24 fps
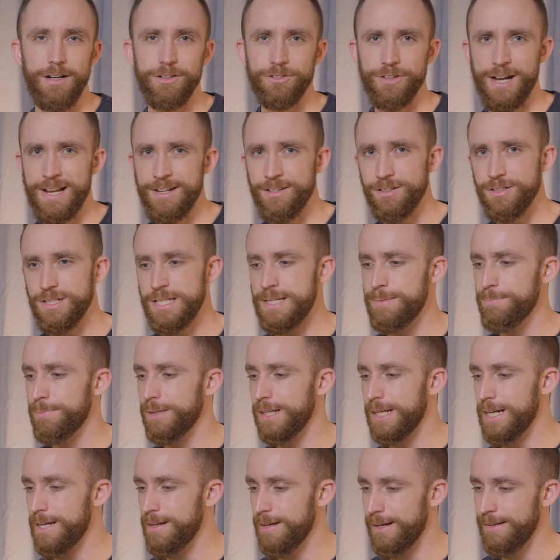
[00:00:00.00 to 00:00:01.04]
uh, renders and
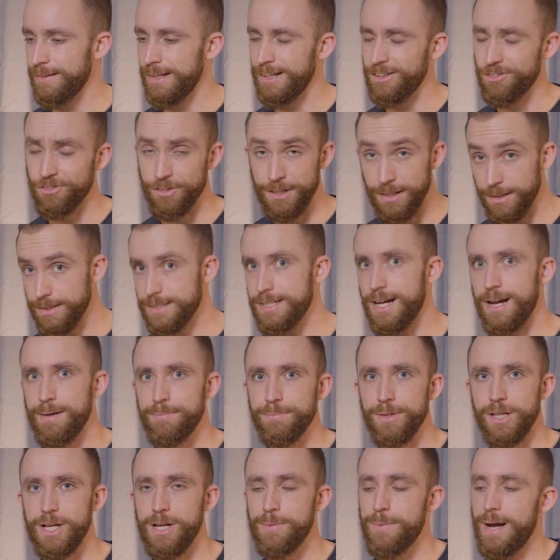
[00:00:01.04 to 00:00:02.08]
play and like
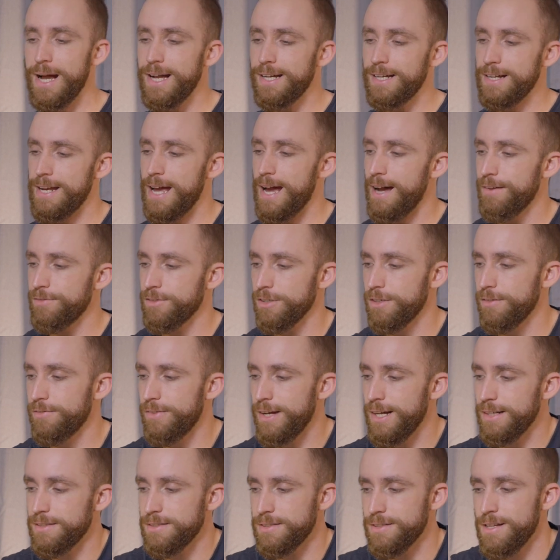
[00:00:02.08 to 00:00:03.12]
real-time playback in After
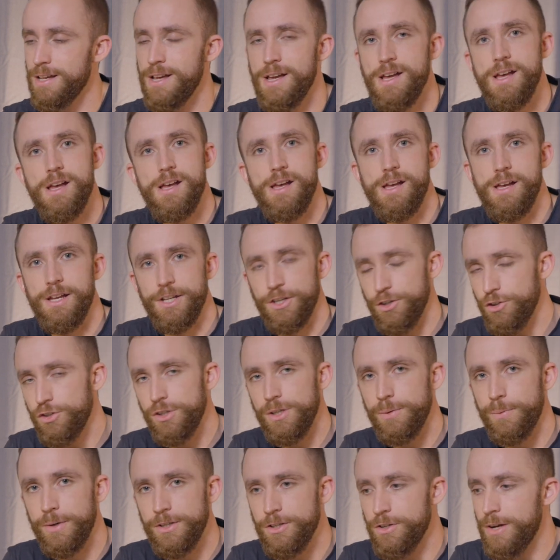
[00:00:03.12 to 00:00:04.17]
Effects.
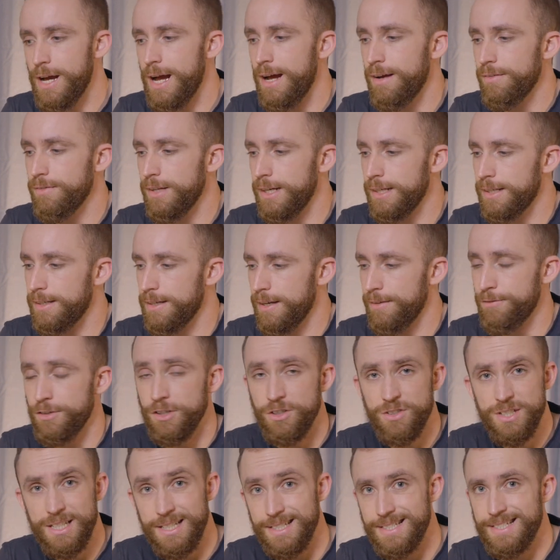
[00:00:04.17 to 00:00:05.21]
Usually when you have like, if
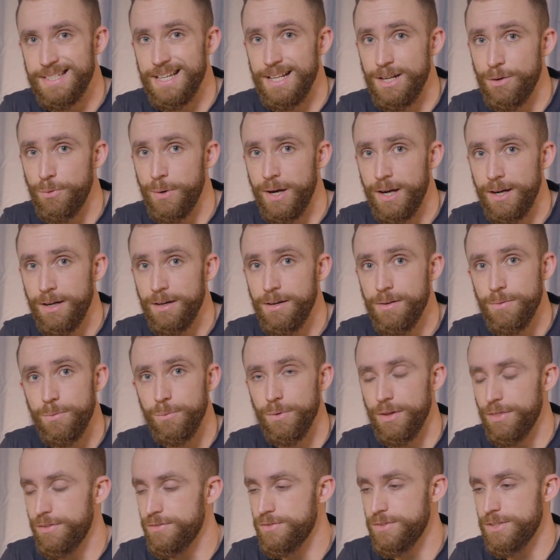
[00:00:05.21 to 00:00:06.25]
you're using Cineware
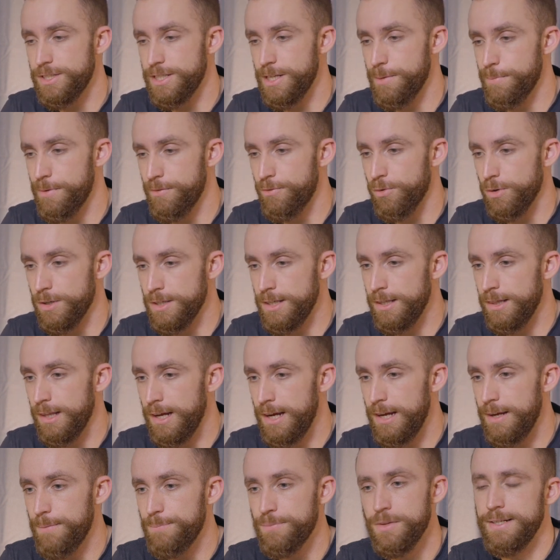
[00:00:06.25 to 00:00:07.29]
with Cinema 4D
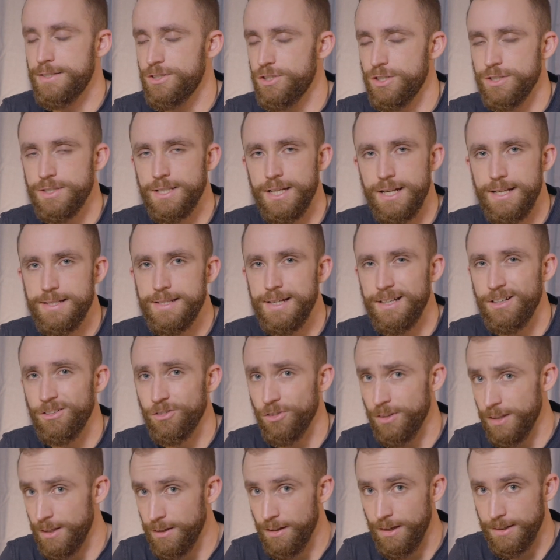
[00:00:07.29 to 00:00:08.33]
Lite, it's just gonna take a
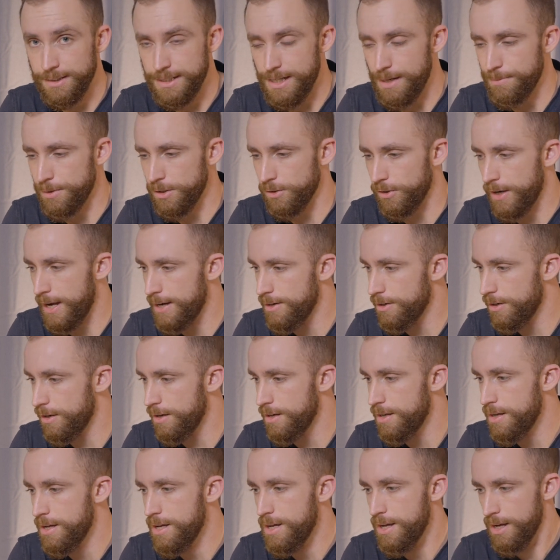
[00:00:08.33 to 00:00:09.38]
really long time to
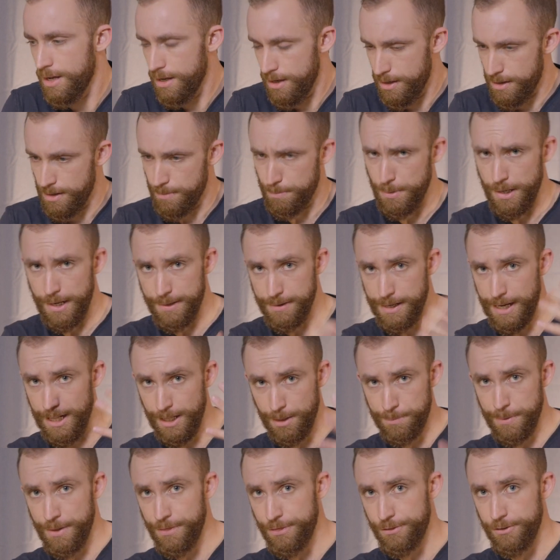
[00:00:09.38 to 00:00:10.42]
render. But
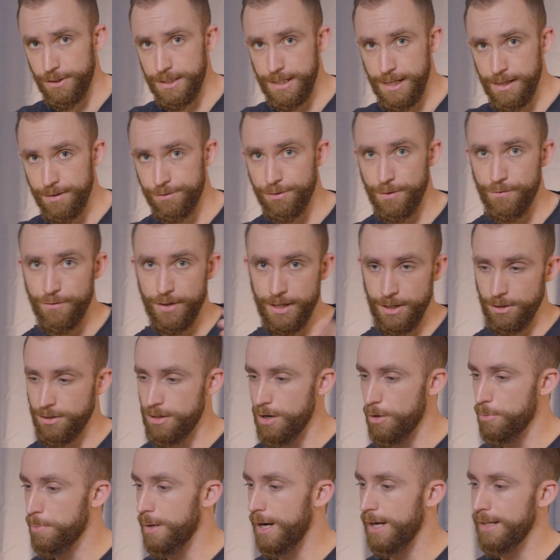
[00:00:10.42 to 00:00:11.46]
Element 3D from Video
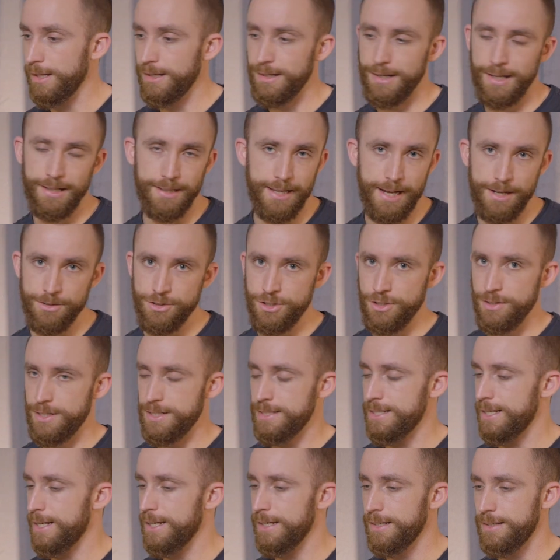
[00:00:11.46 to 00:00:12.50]
Copilot allows you to
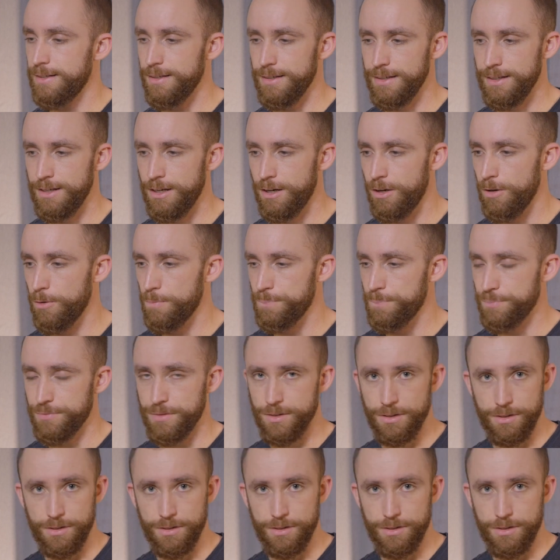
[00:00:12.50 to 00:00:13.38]
take, you know,